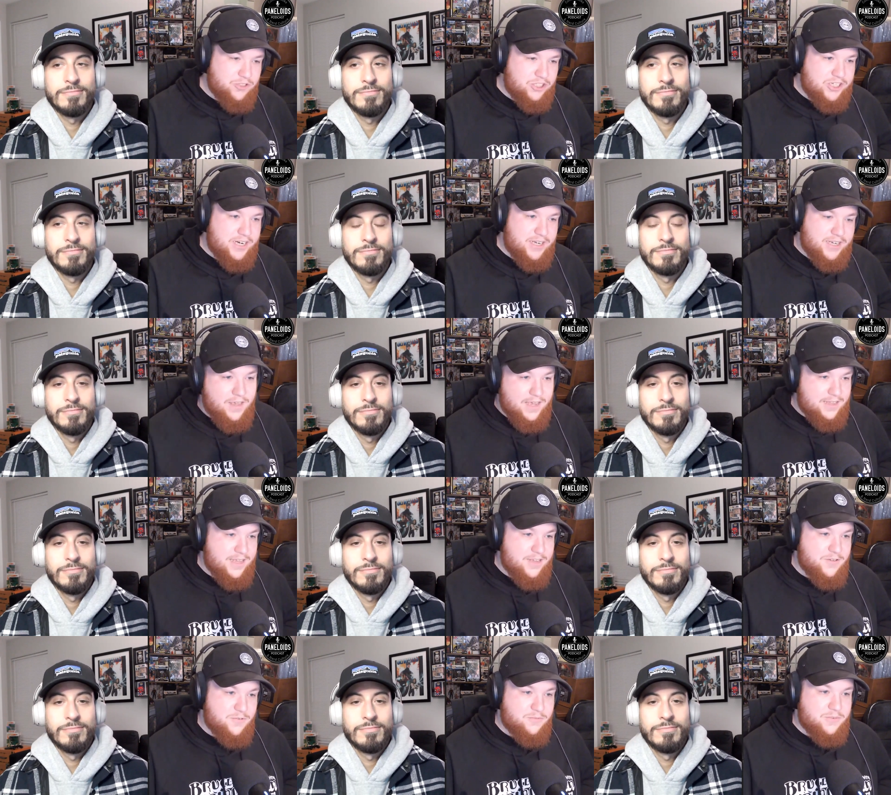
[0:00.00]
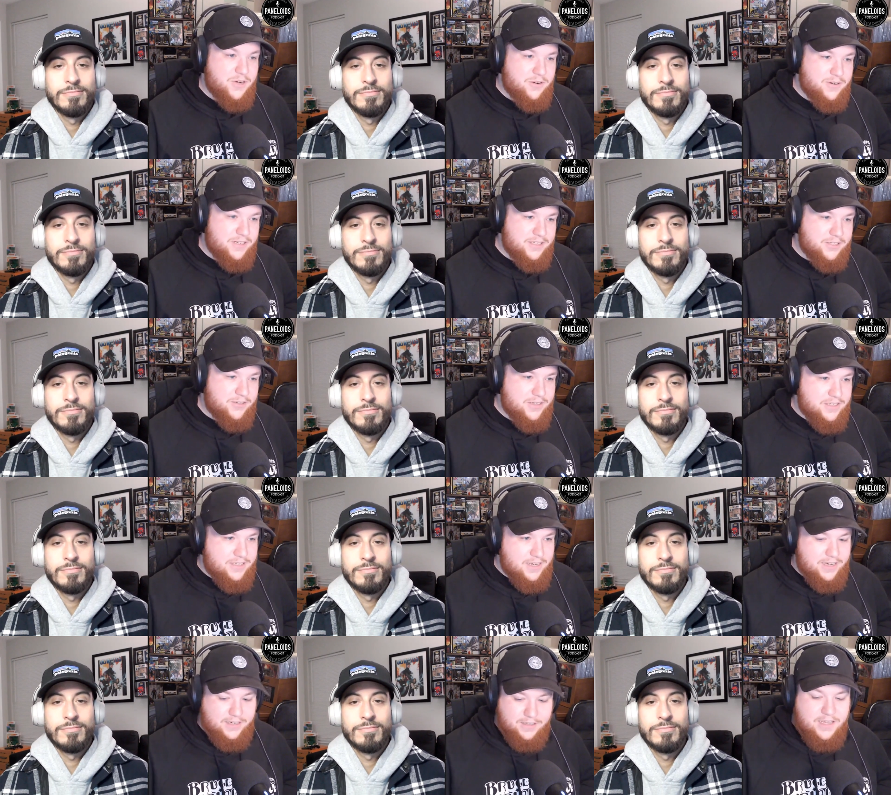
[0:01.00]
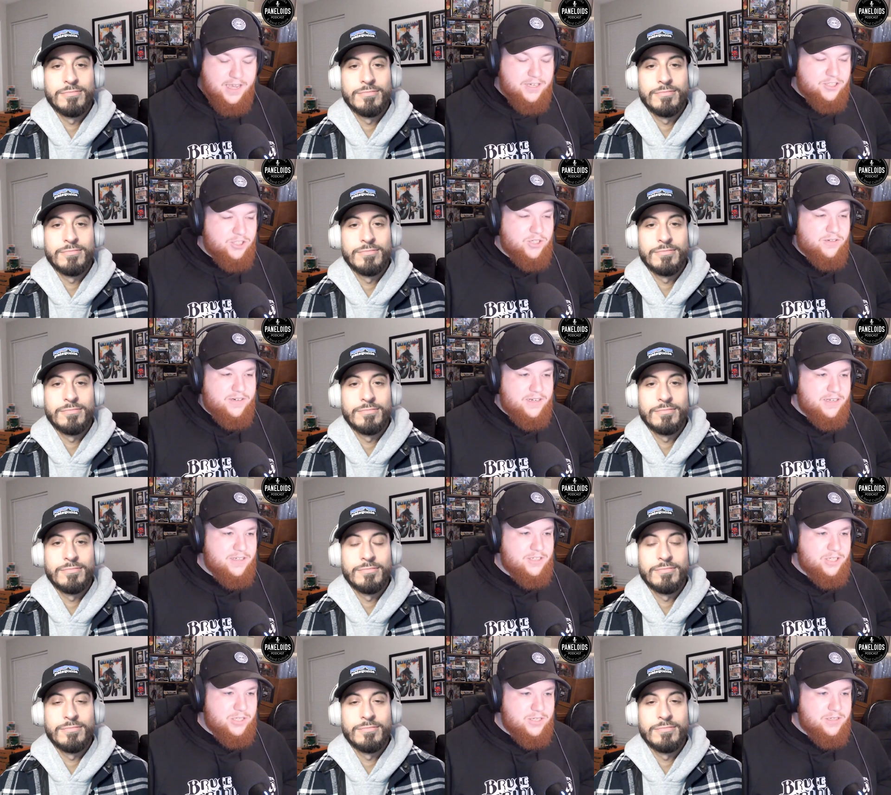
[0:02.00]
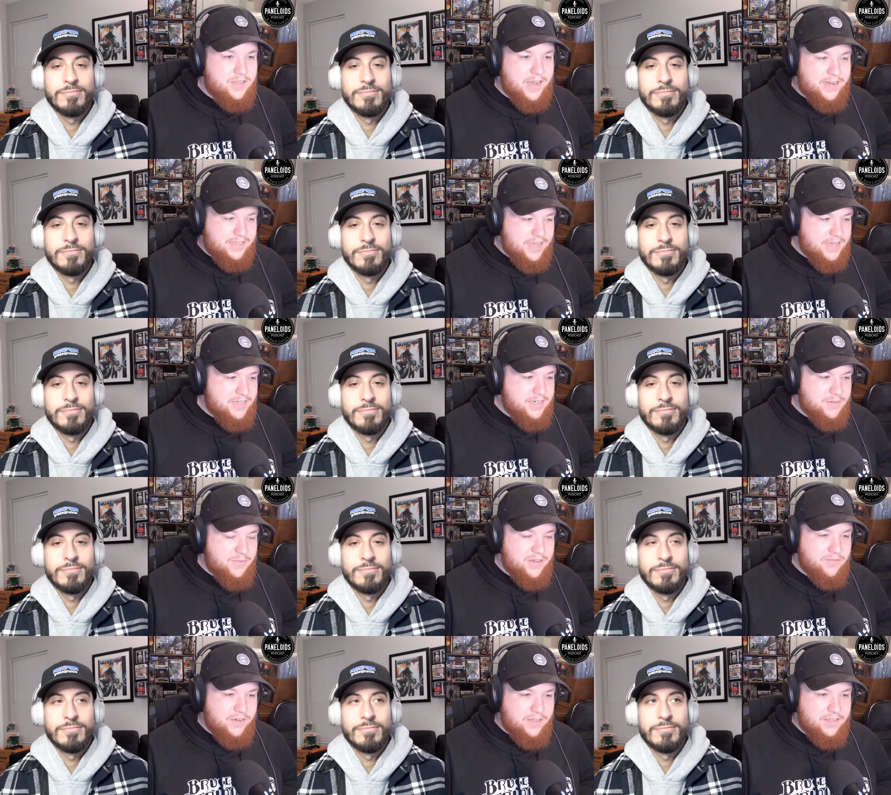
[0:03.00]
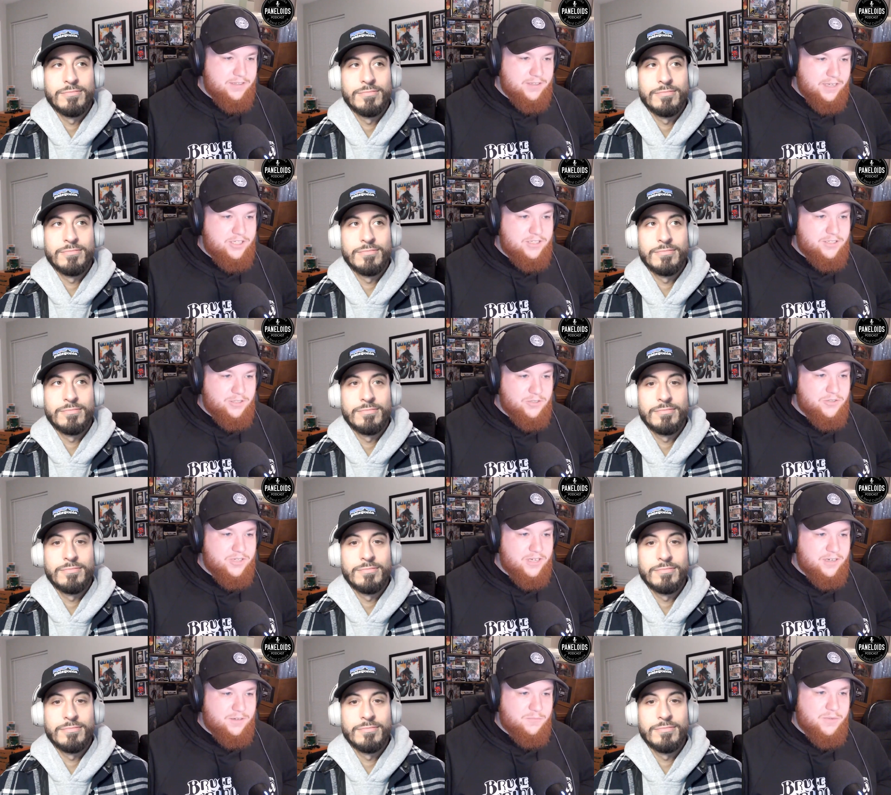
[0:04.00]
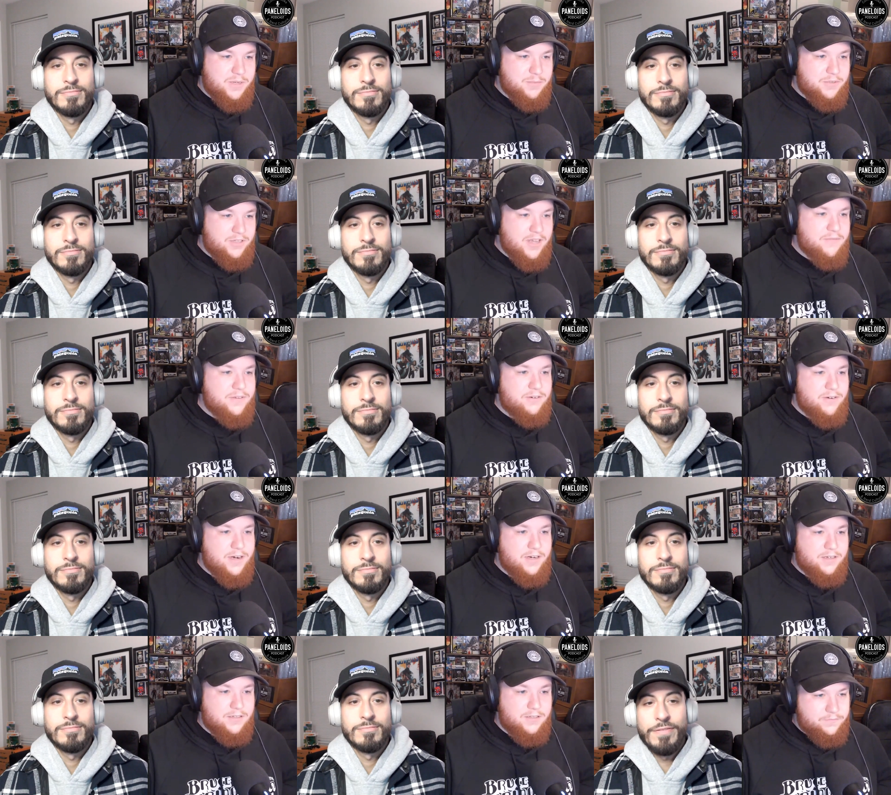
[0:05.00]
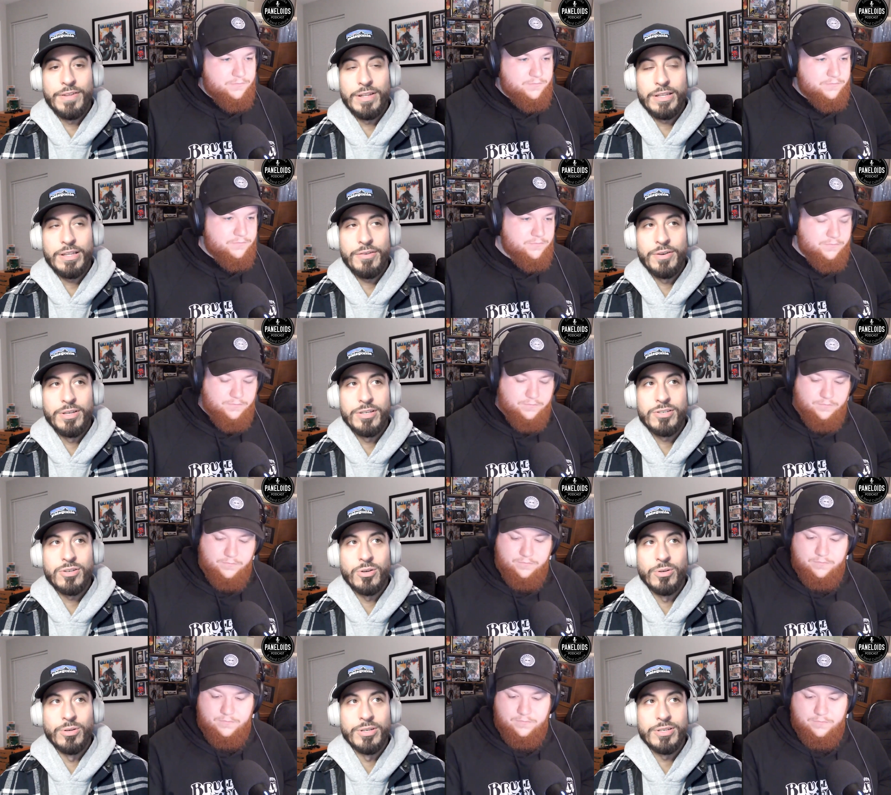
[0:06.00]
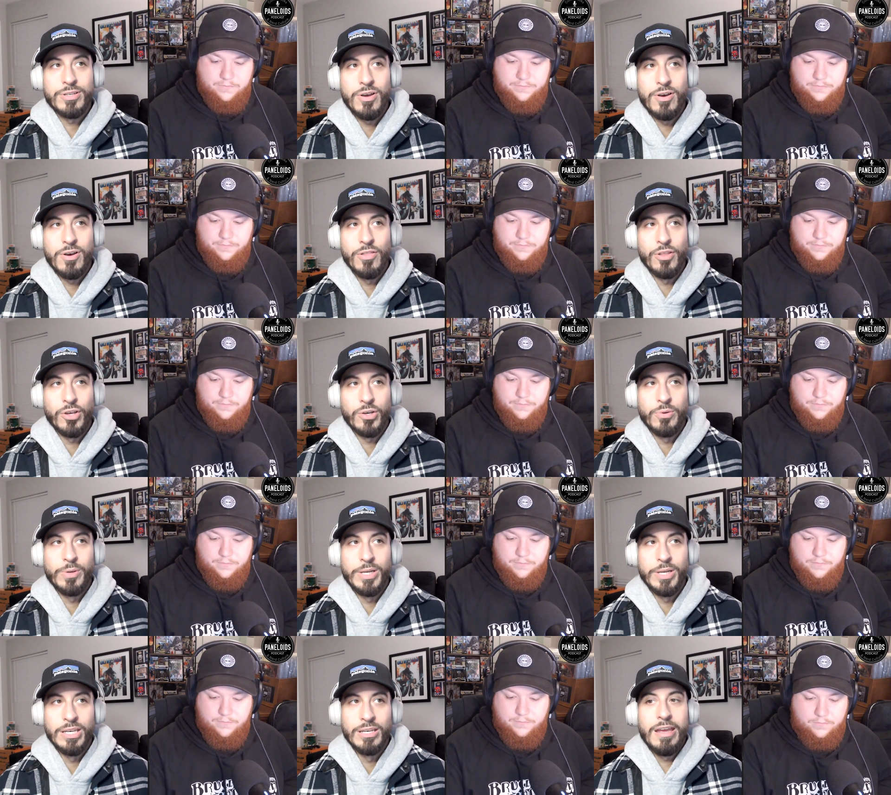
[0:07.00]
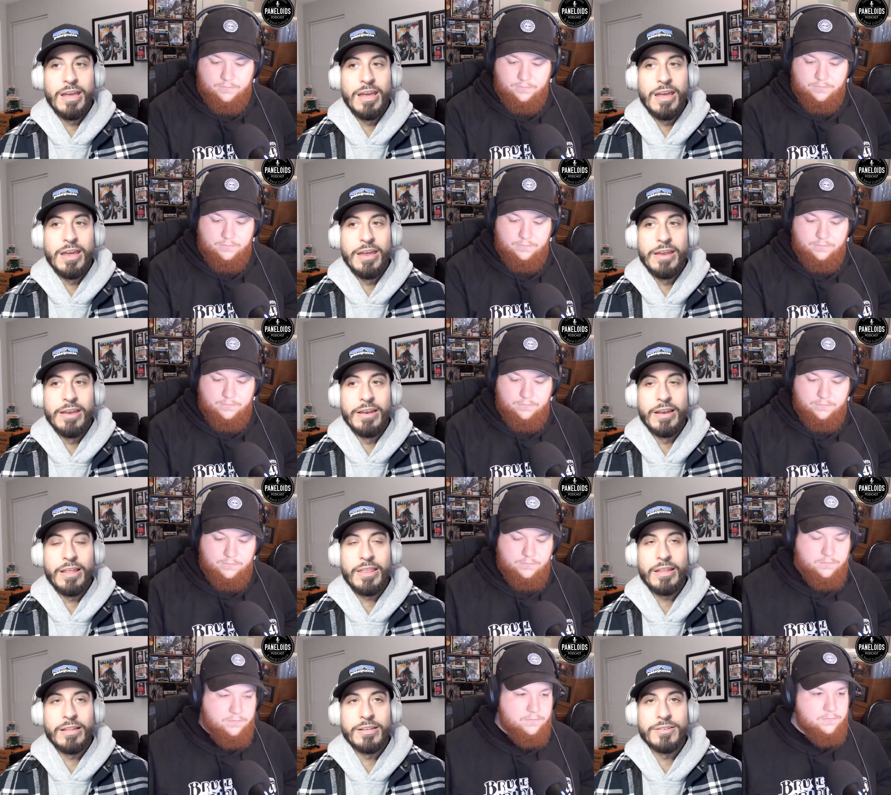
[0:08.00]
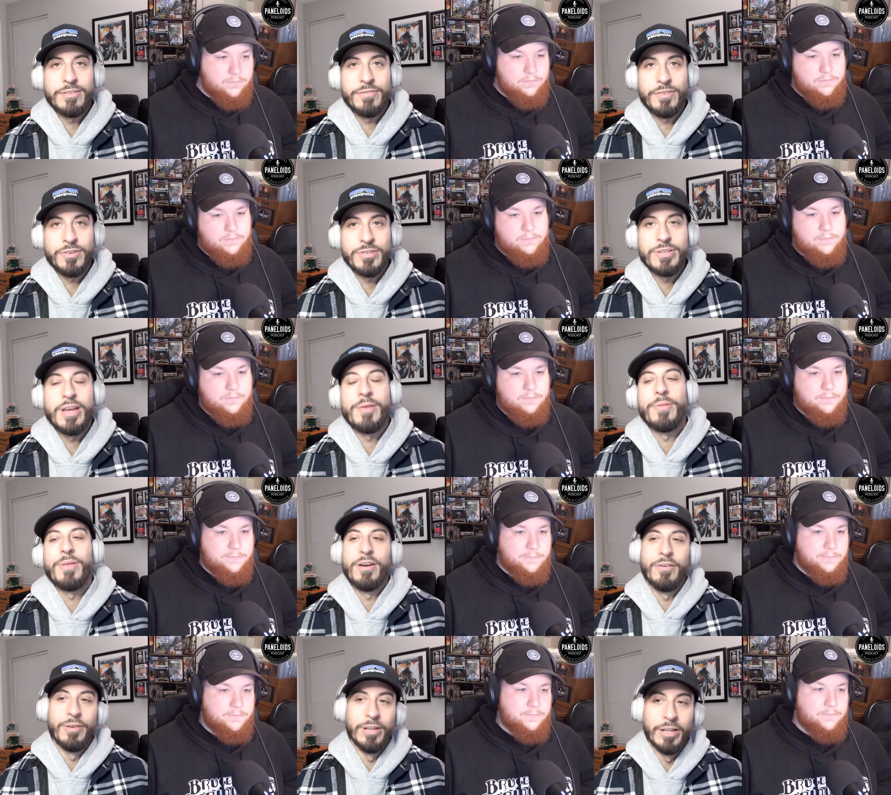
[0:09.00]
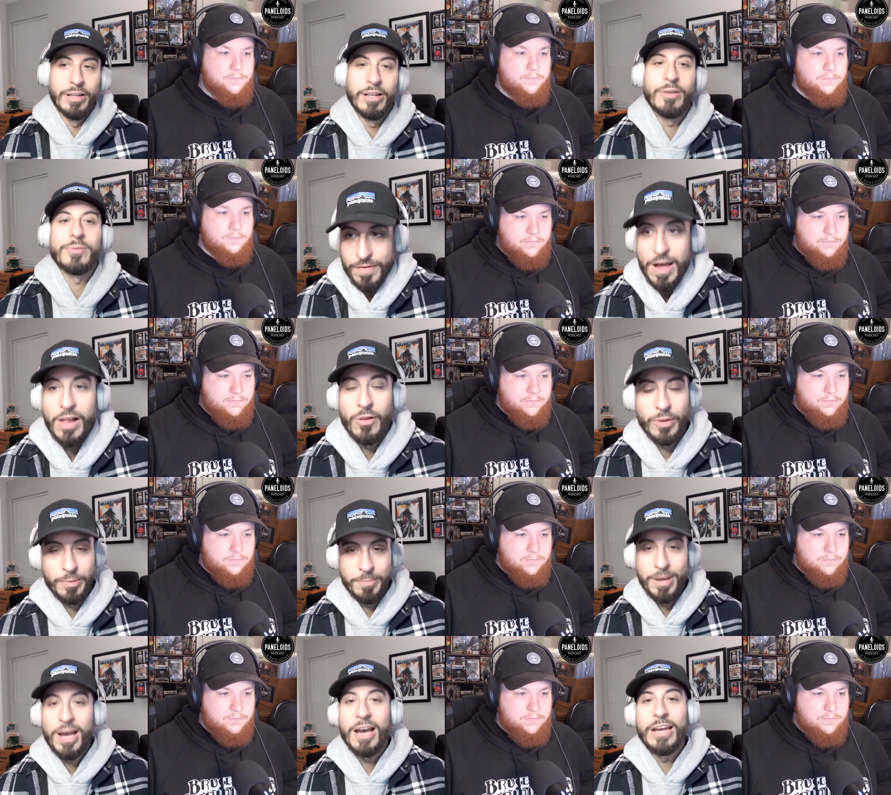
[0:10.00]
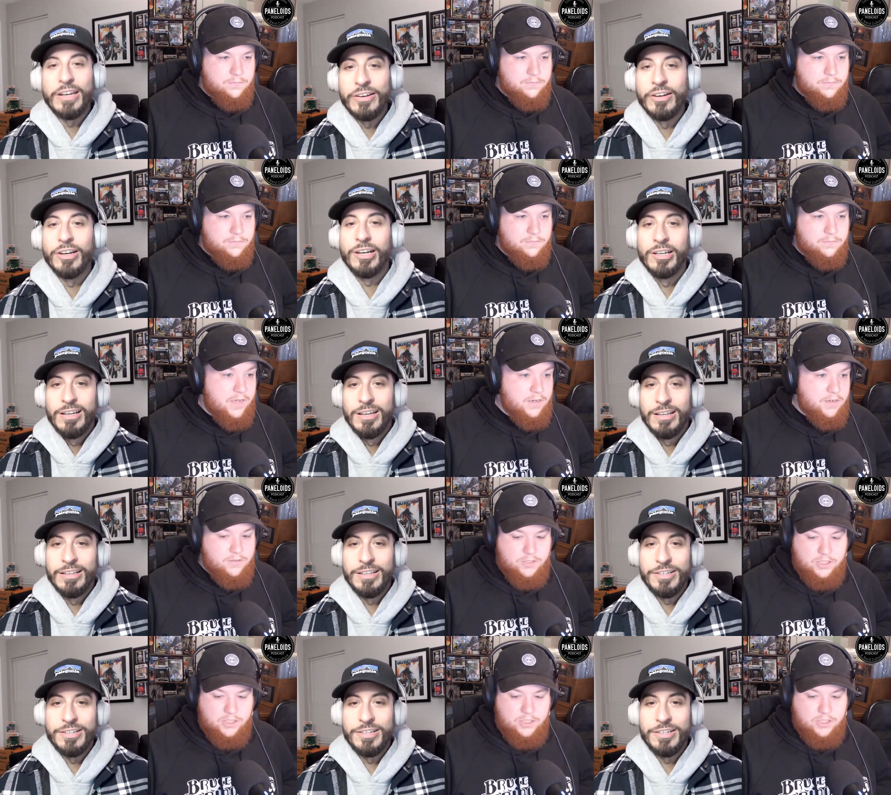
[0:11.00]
Speaker 1: shit, and then you go into it. It's like, yeah, Shuri is just like destined to be a villain. She's losing people left and right.
Speaker 2: I feel like they really sold us on the queen, and I think this is the first time that I really like following behind her. Yeah, no,